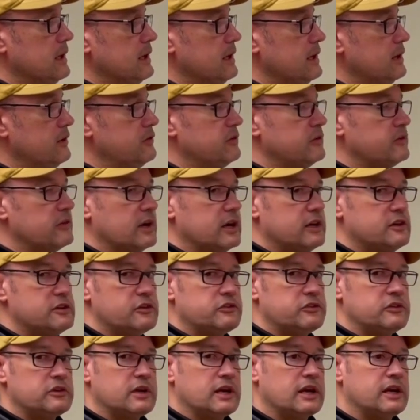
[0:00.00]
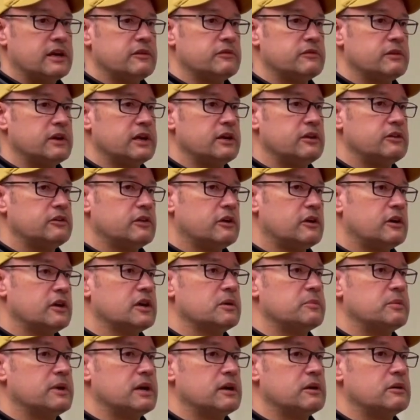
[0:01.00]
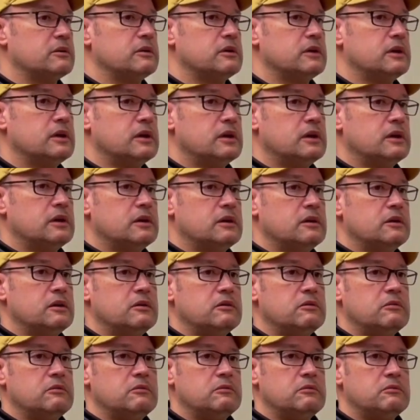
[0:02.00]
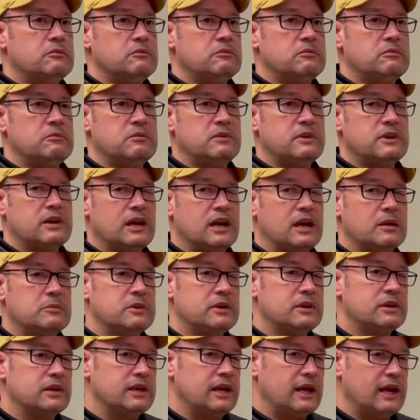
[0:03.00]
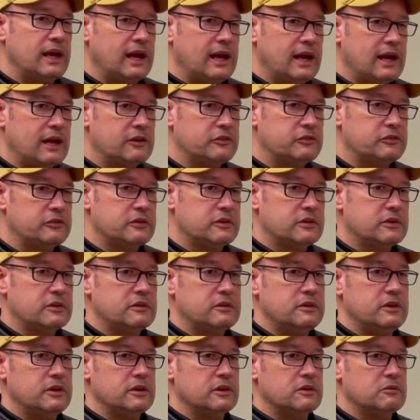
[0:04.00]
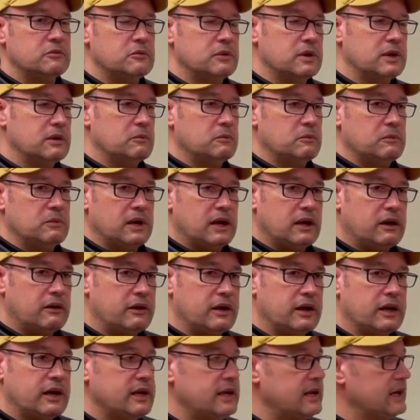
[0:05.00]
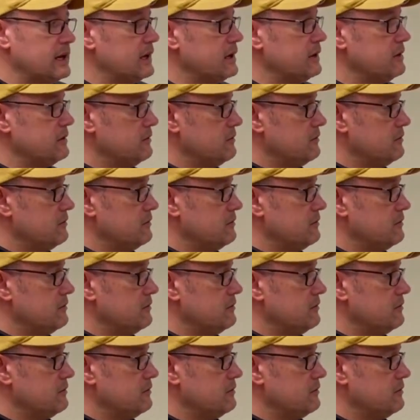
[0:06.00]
It's designed just to kind of like talk about commonly asked, how did I get